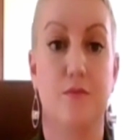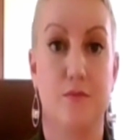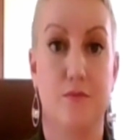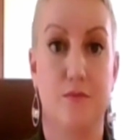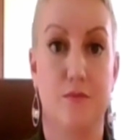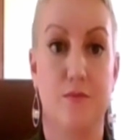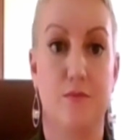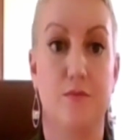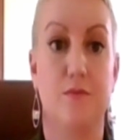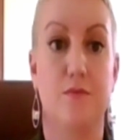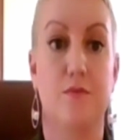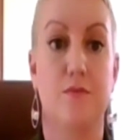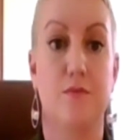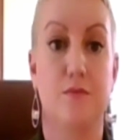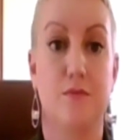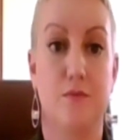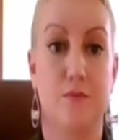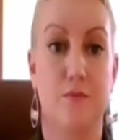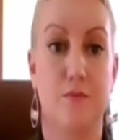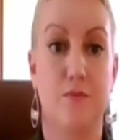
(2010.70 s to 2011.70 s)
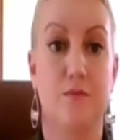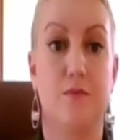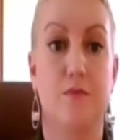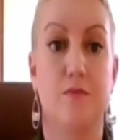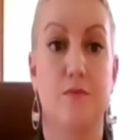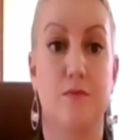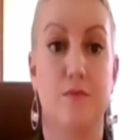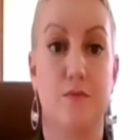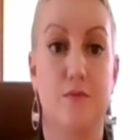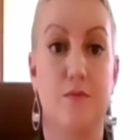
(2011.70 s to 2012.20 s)

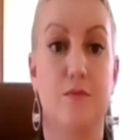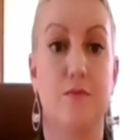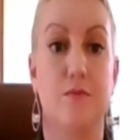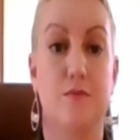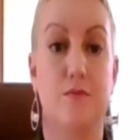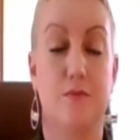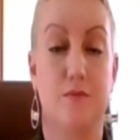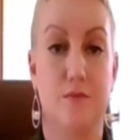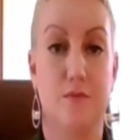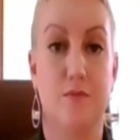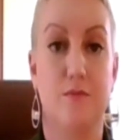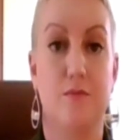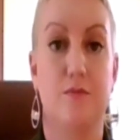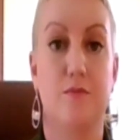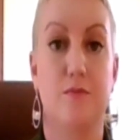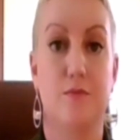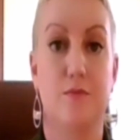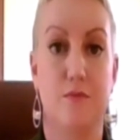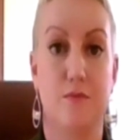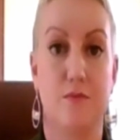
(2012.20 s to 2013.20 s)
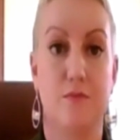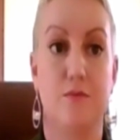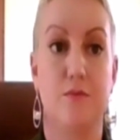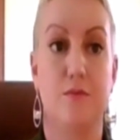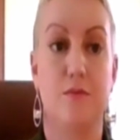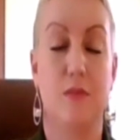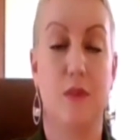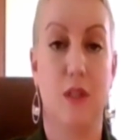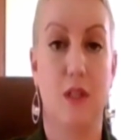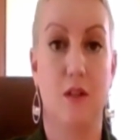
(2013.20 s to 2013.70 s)

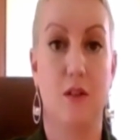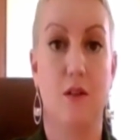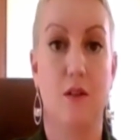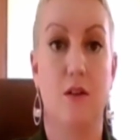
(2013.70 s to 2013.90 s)
No words are spoken by the person on screen.